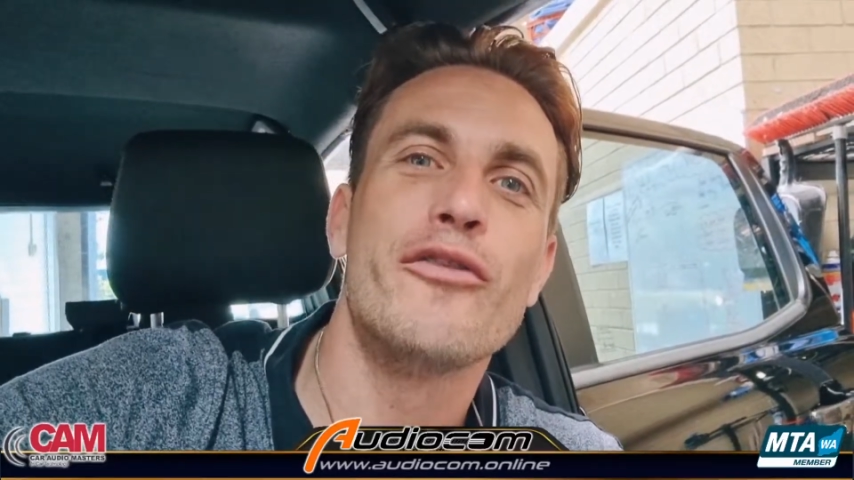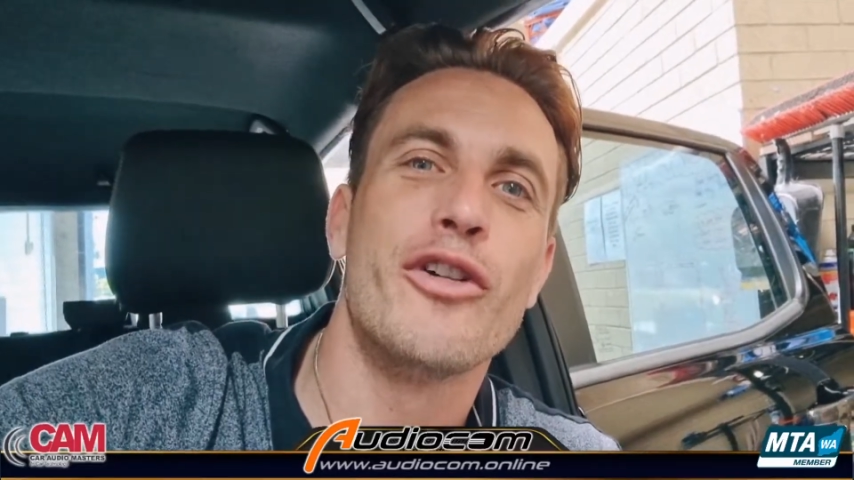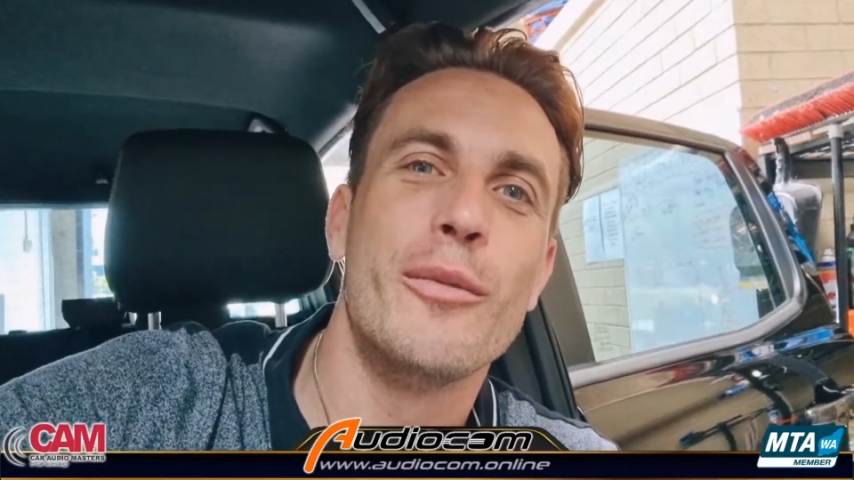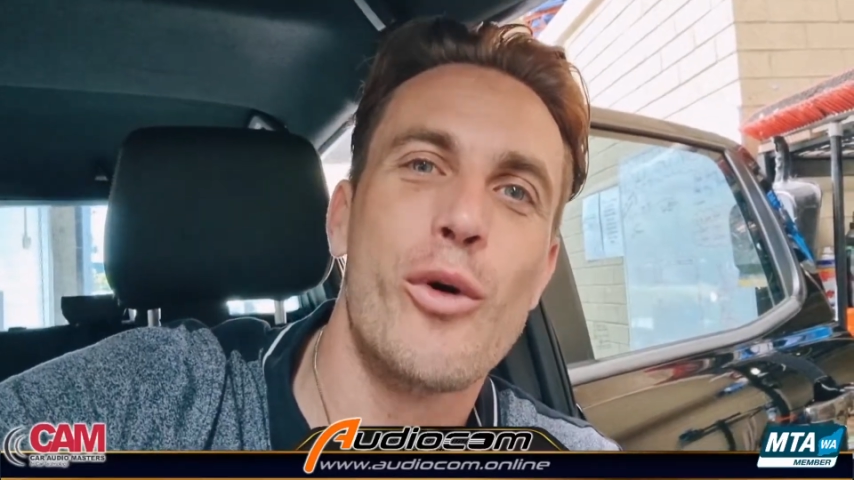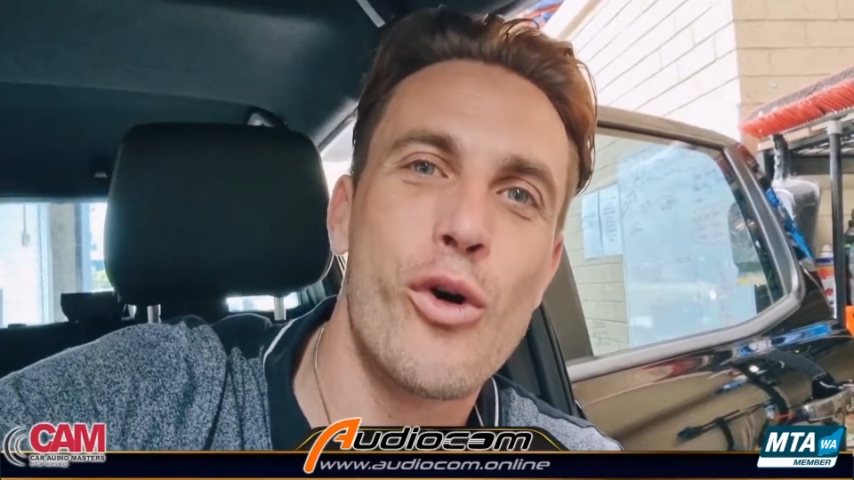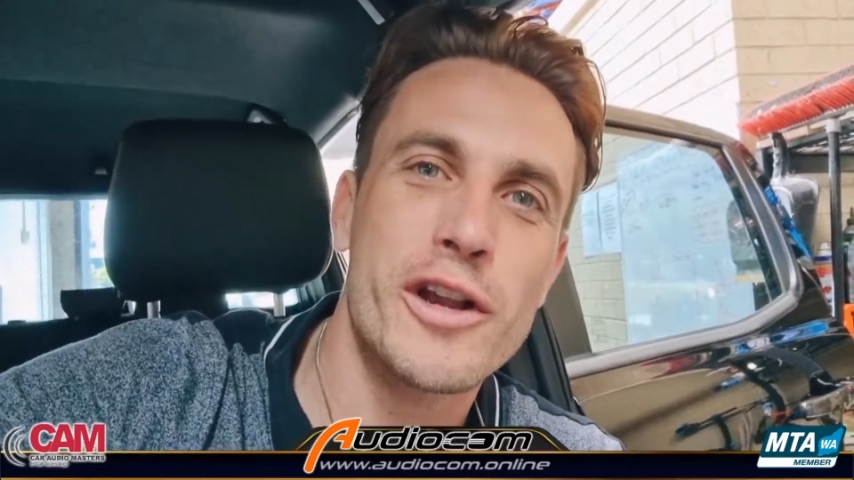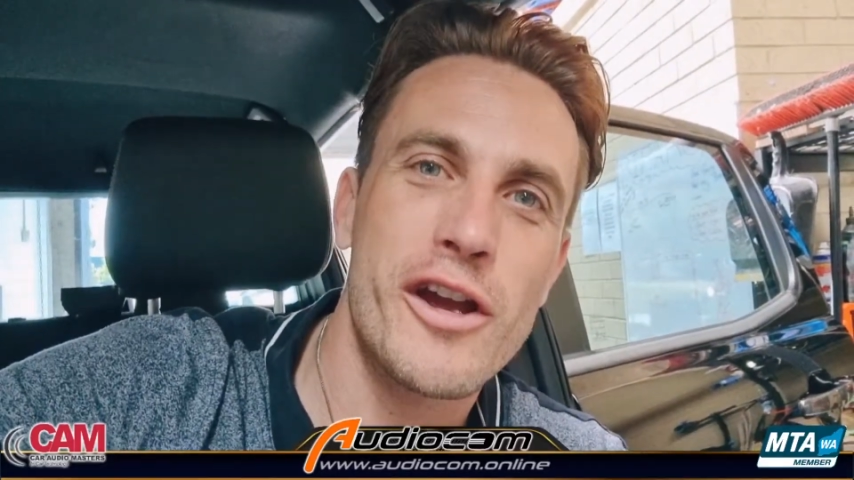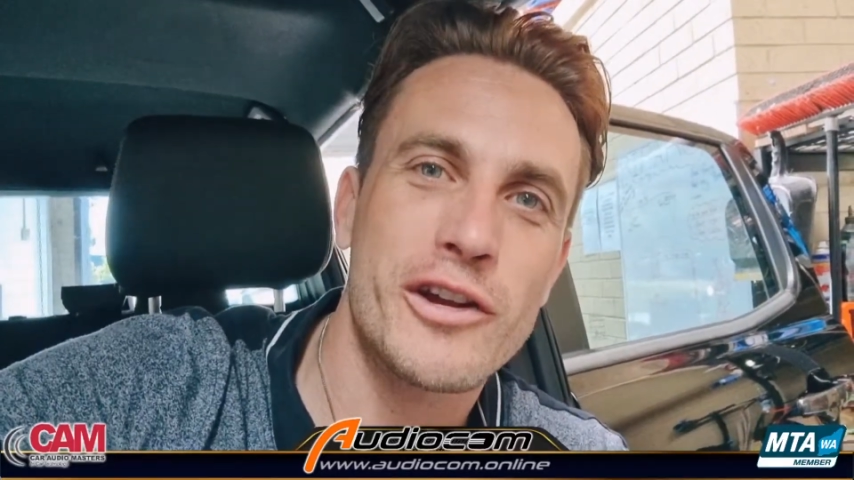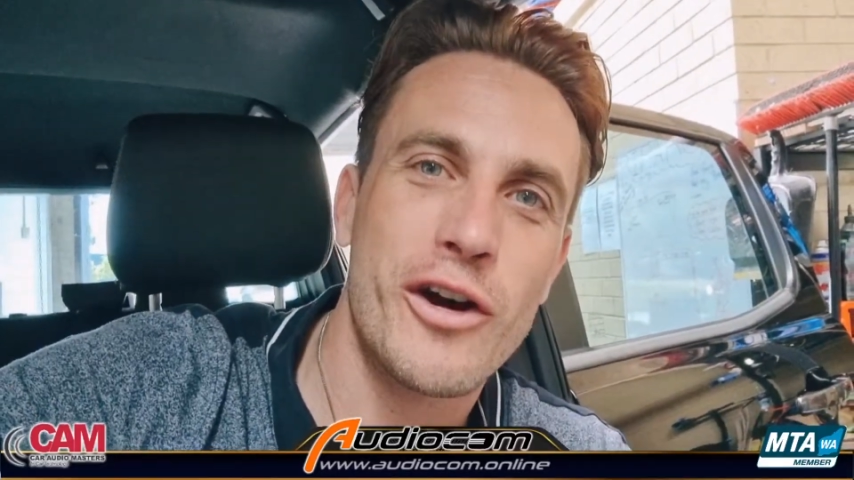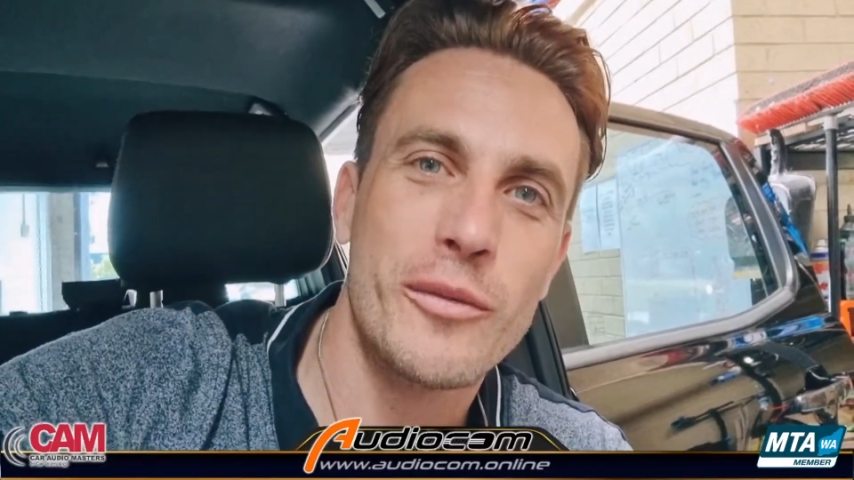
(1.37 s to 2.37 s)
from
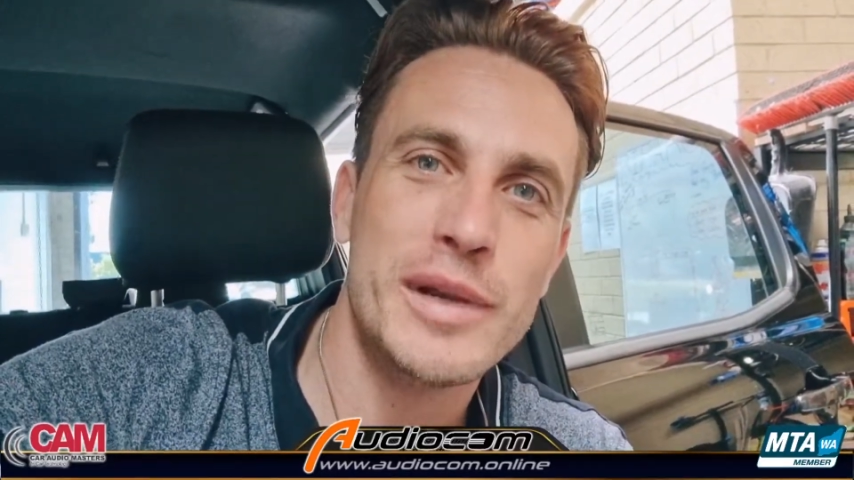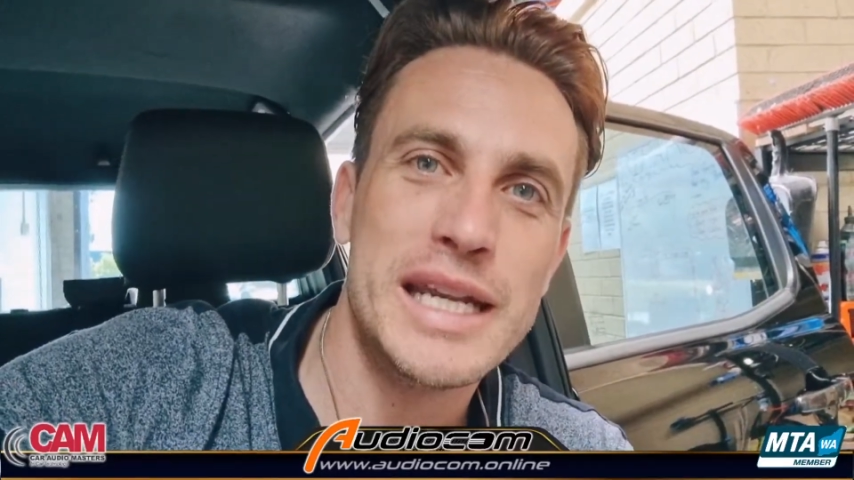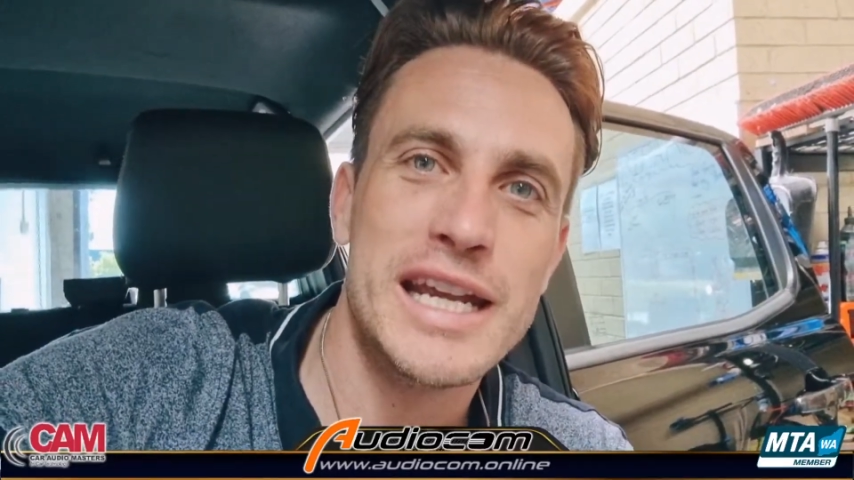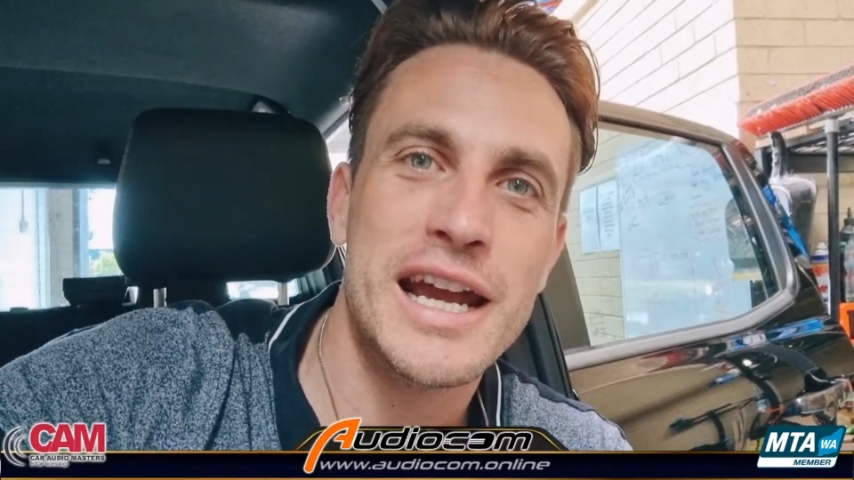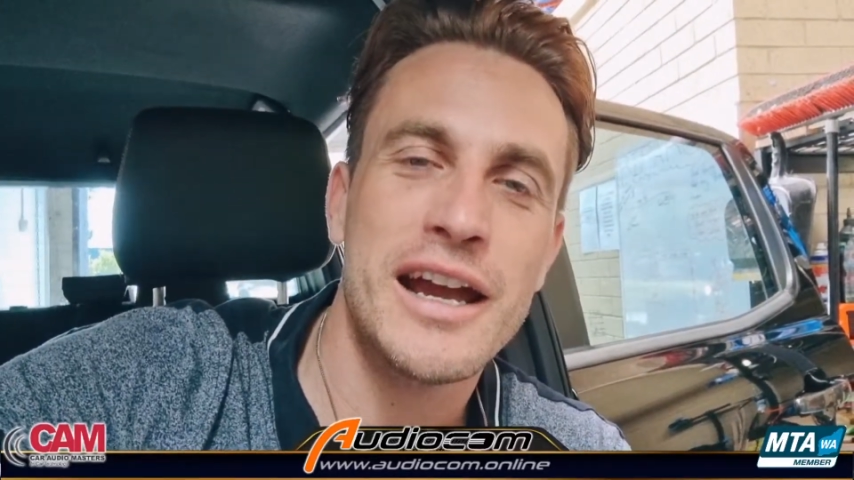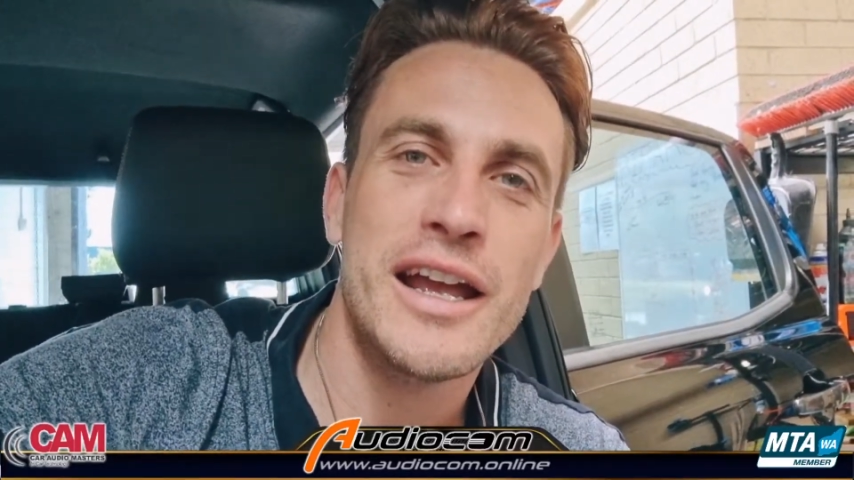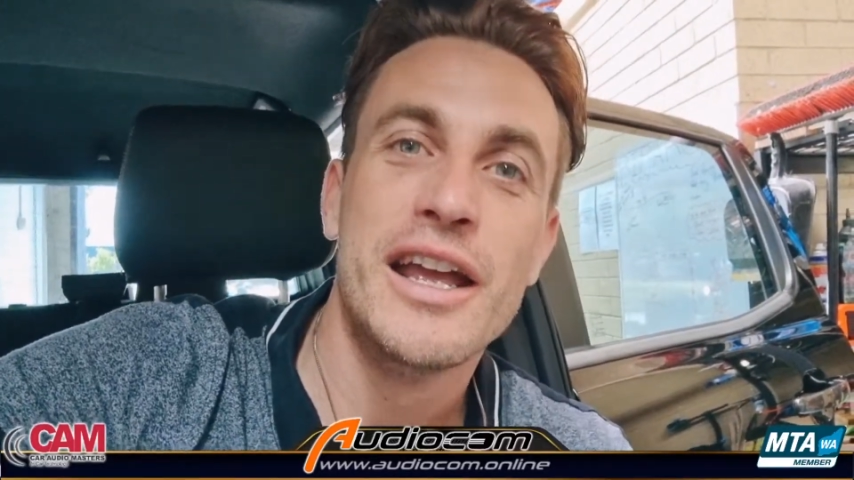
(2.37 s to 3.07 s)
Audiocom here.